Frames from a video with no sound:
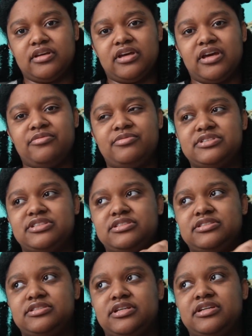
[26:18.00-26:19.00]

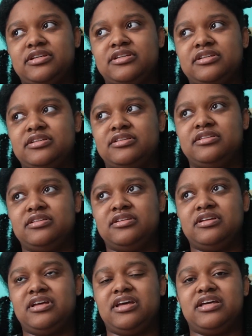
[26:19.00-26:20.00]
it's
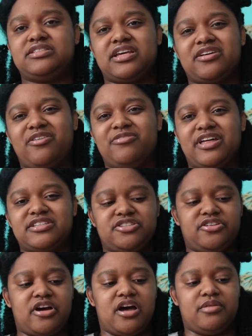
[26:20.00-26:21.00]
like, oh, that's
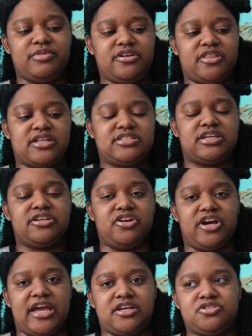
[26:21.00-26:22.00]
your hobby, or that's like your
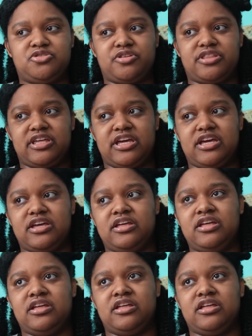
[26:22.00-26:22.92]
extra thing.